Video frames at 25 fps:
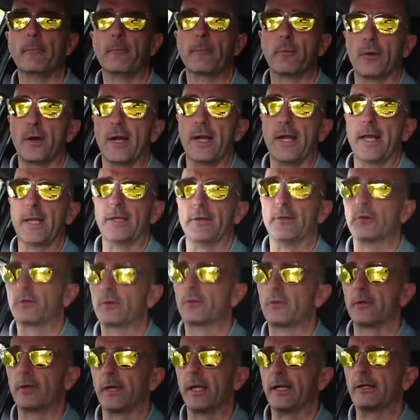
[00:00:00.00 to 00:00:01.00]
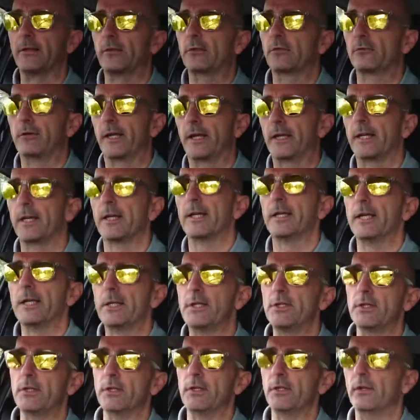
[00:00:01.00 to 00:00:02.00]
brand creates
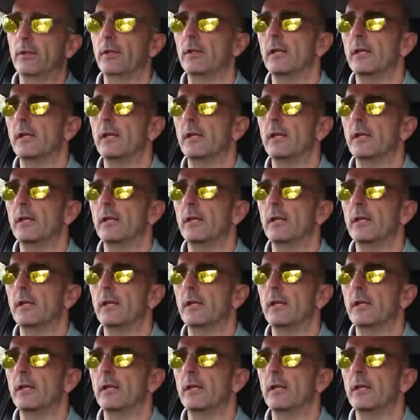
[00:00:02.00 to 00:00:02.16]
recognition.